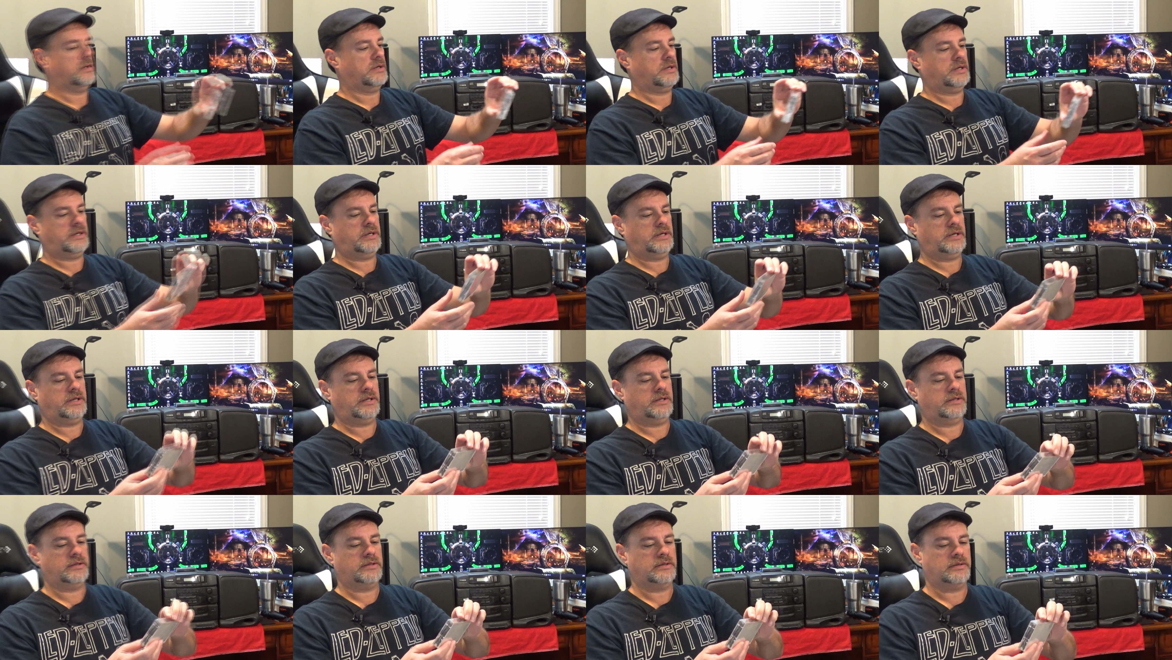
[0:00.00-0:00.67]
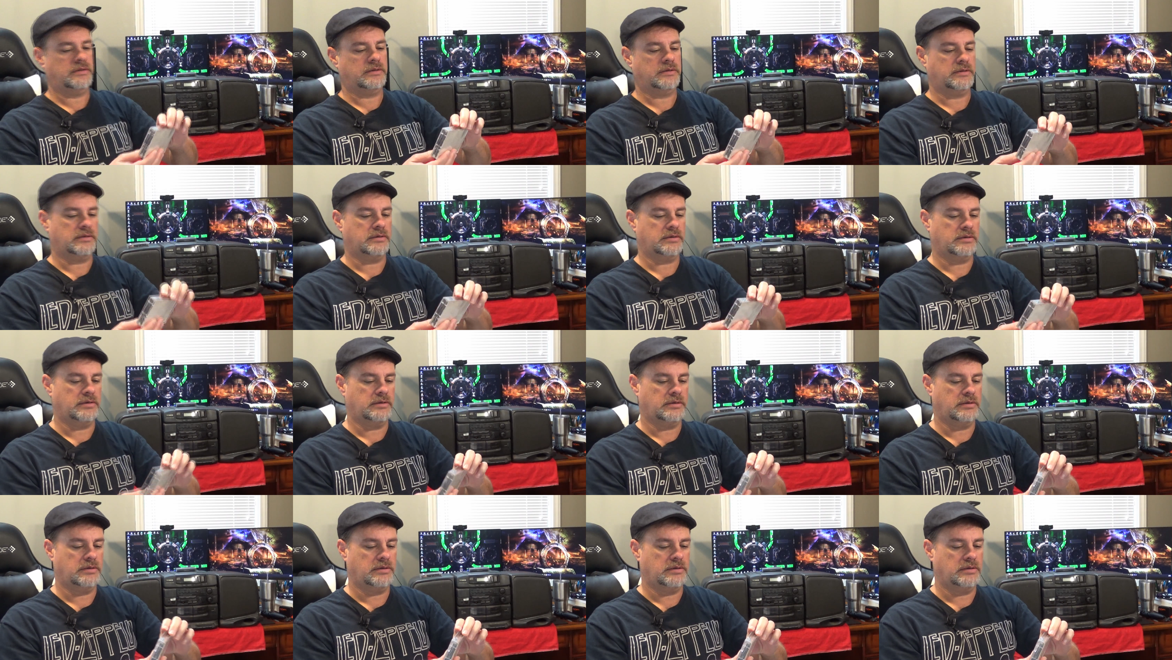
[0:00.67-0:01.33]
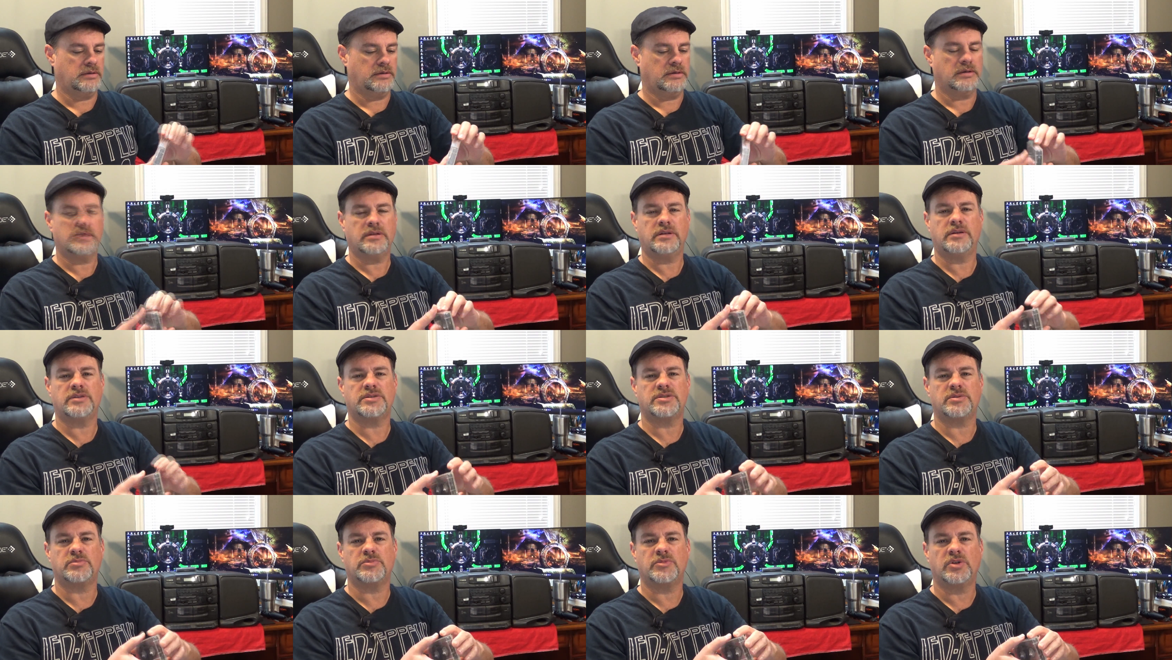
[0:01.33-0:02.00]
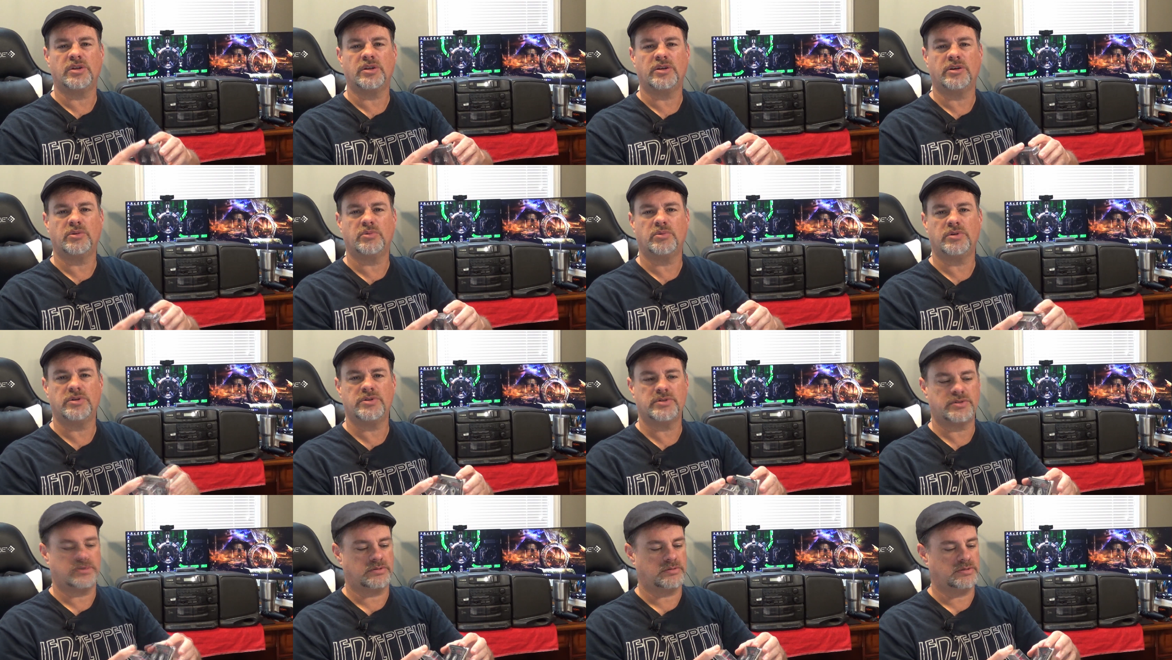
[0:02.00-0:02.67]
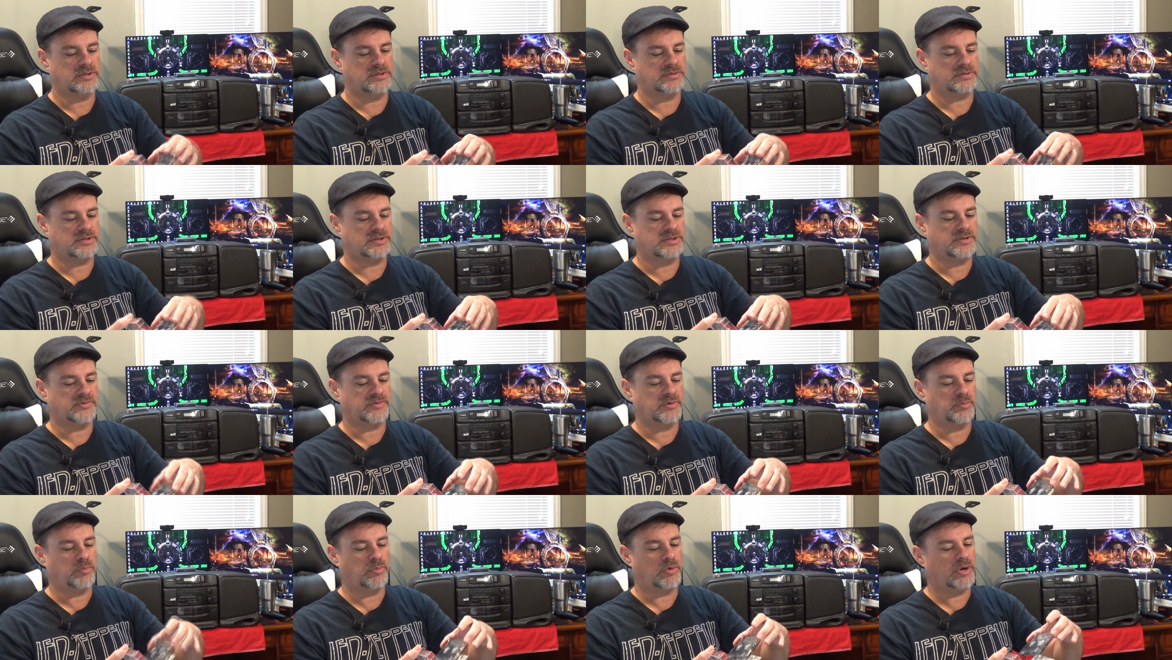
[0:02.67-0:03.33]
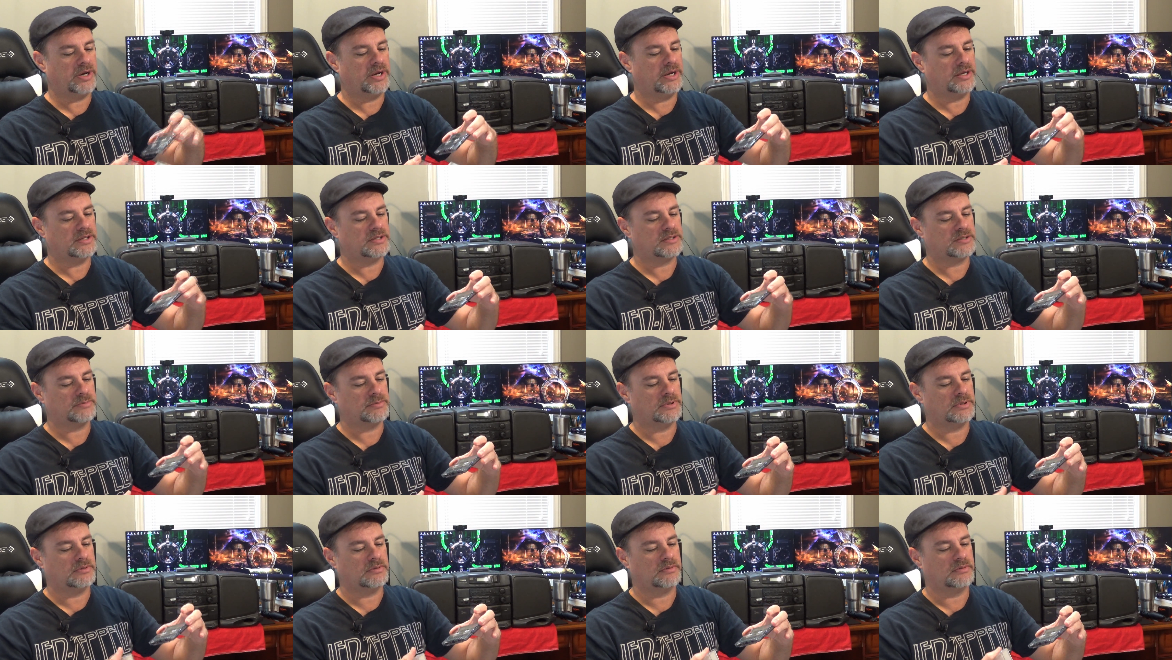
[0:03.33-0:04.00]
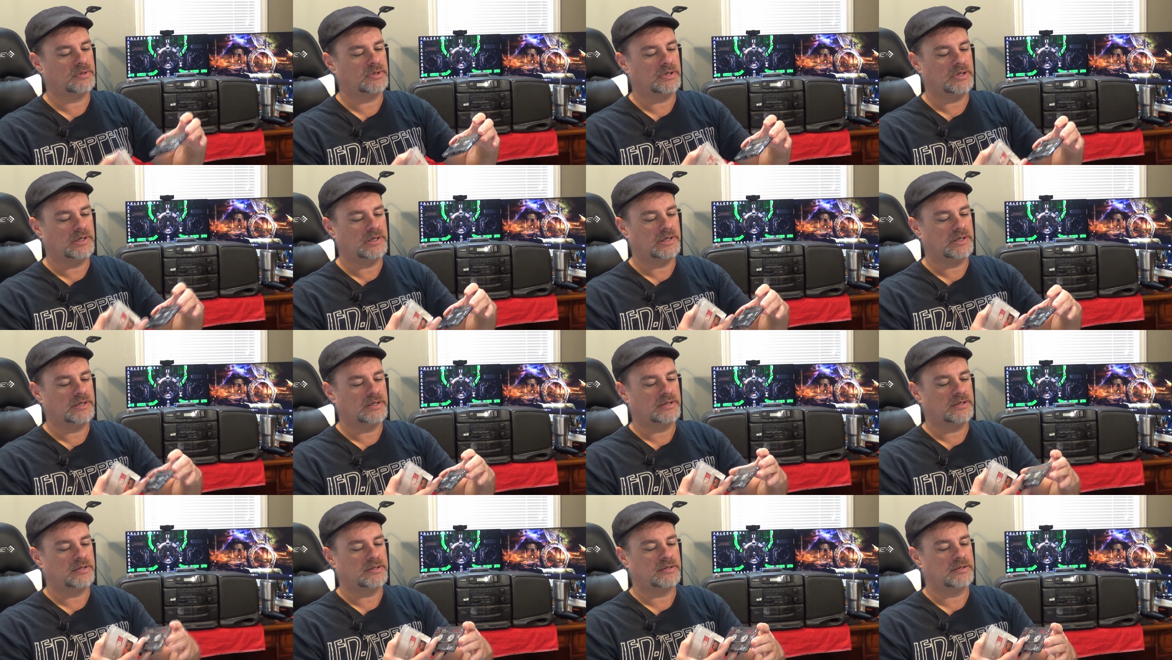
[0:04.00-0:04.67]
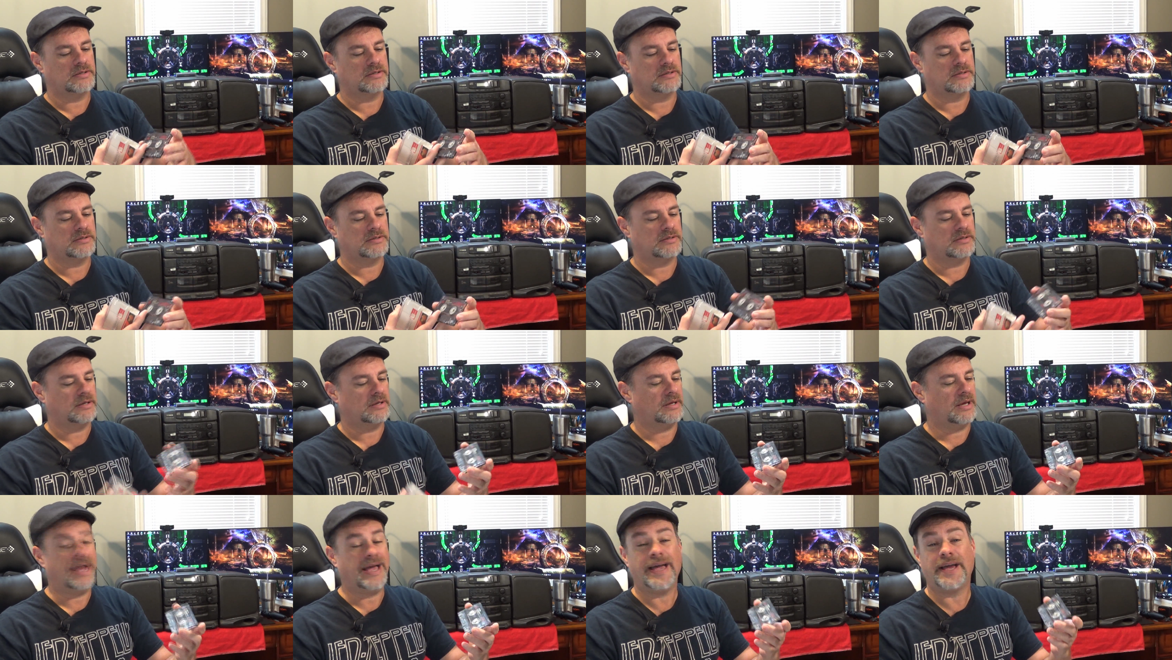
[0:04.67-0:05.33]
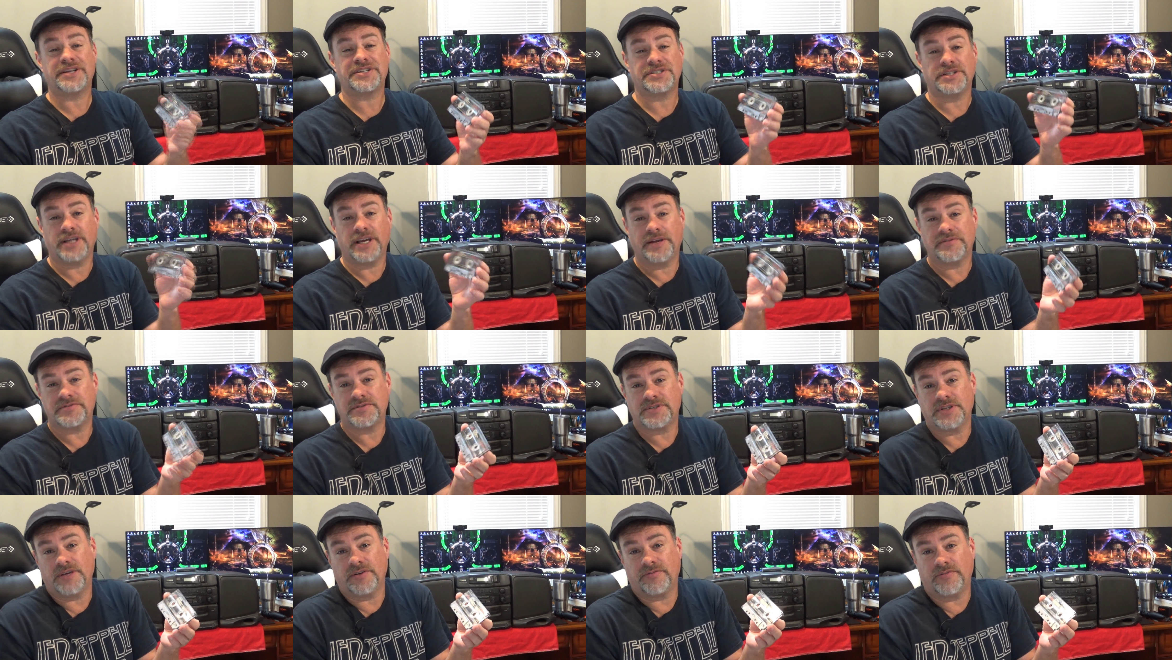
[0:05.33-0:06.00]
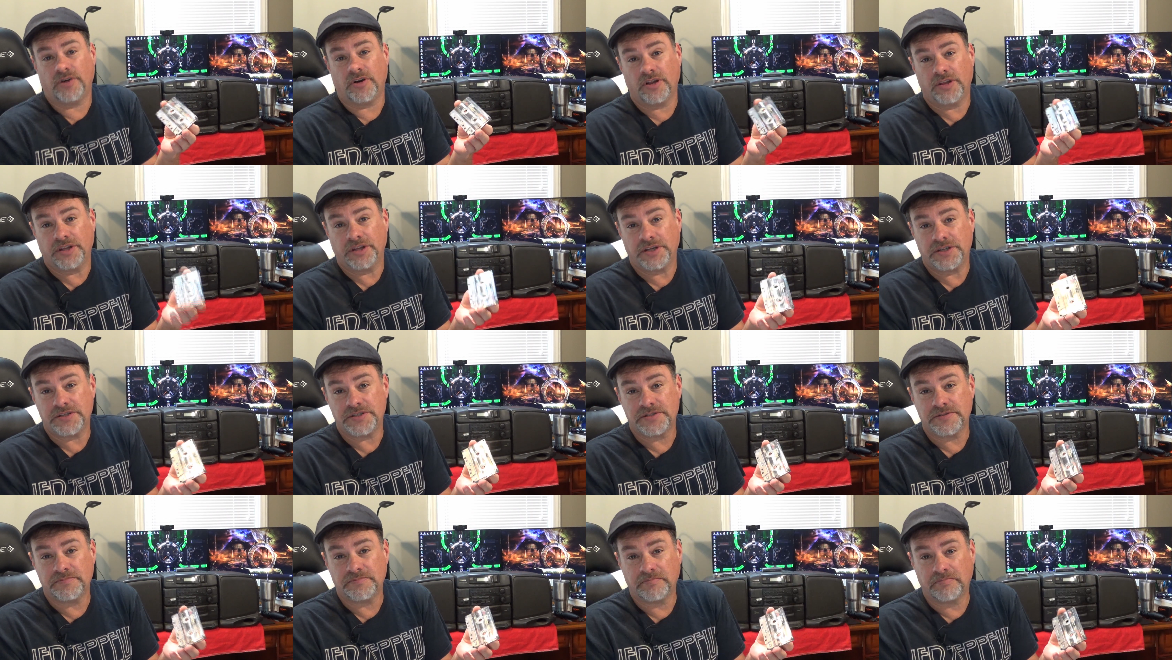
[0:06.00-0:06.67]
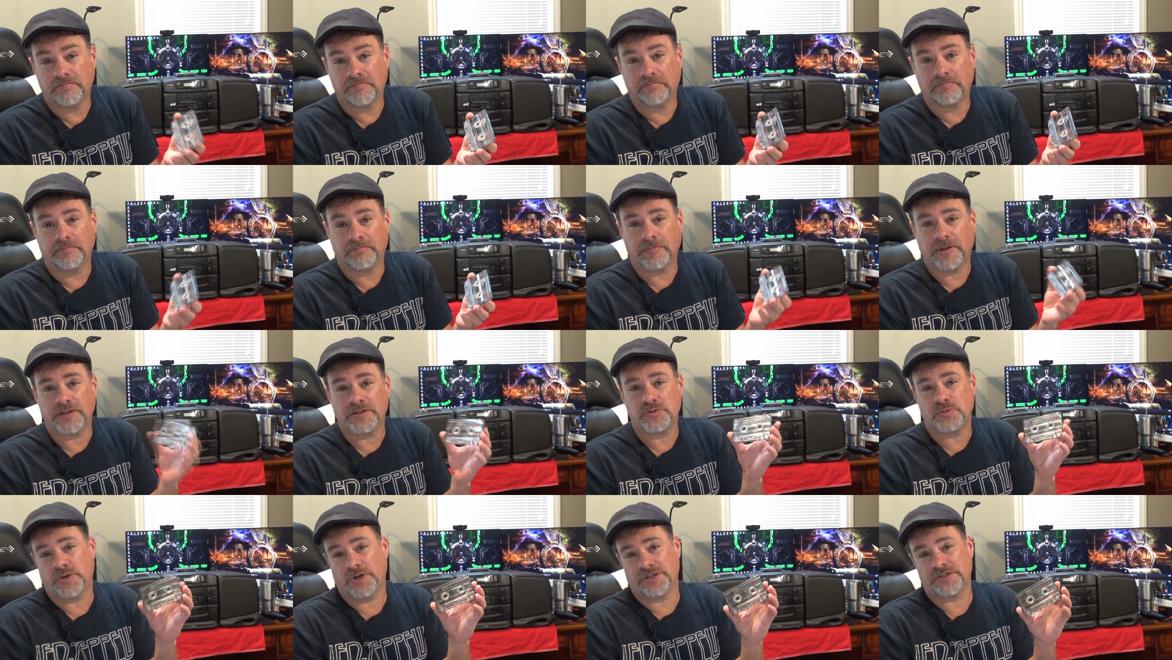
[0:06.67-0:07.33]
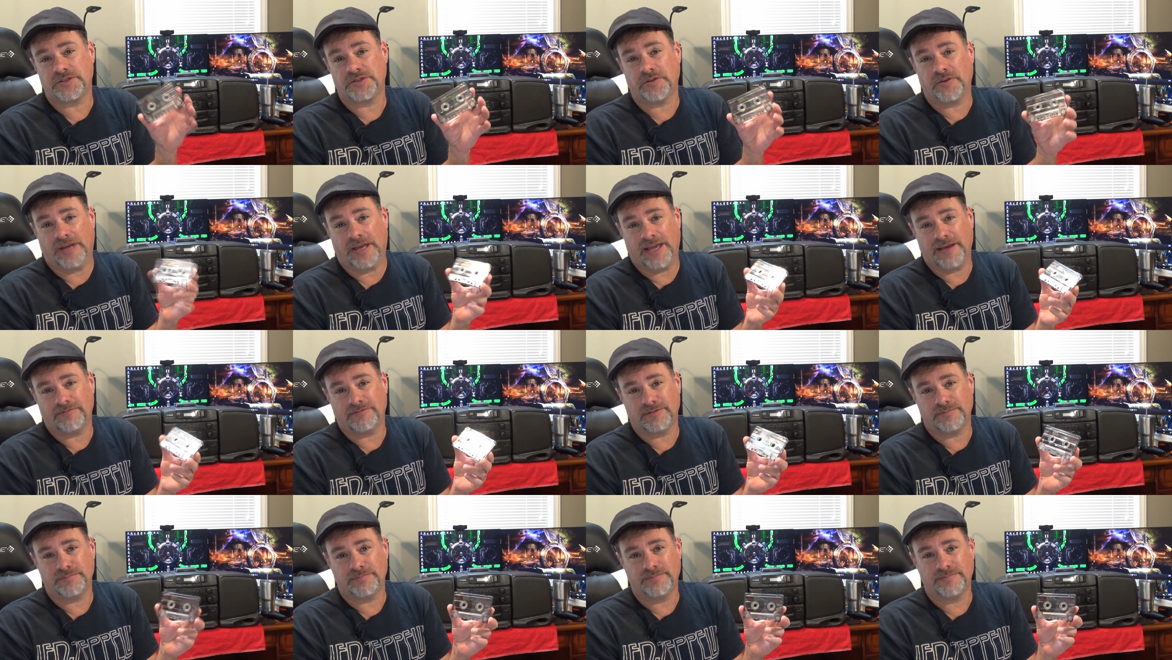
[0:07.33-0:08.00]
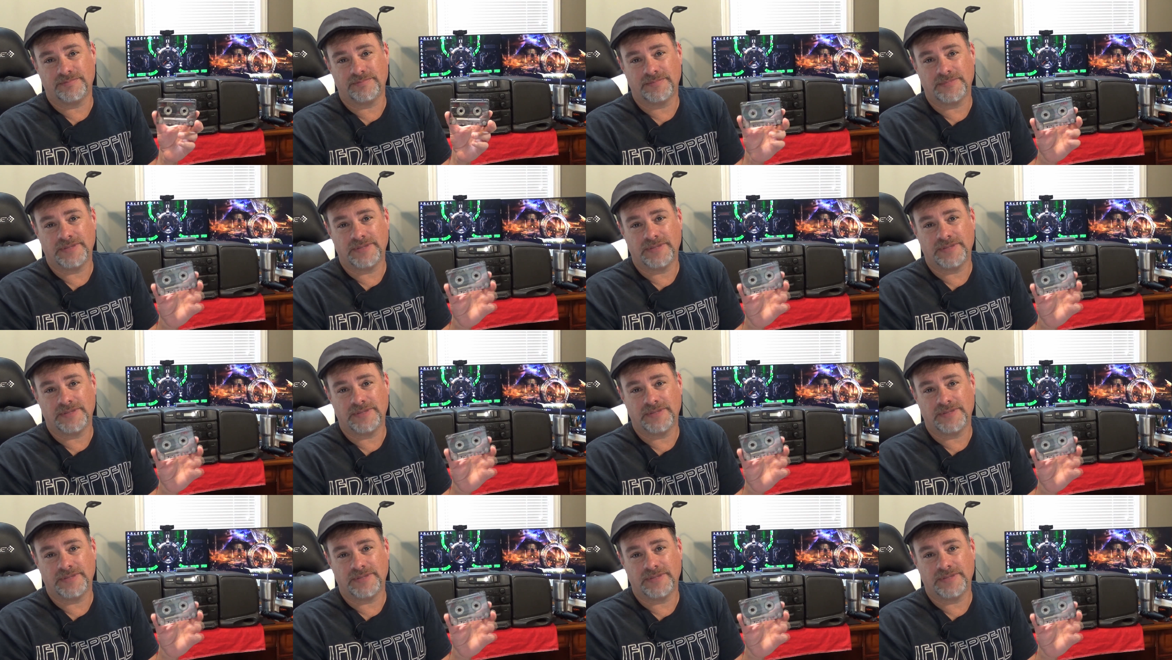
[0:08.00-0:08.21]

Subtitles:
And here's some clear ones, just different brands, but I actually have stuff on these. That's why I still have them.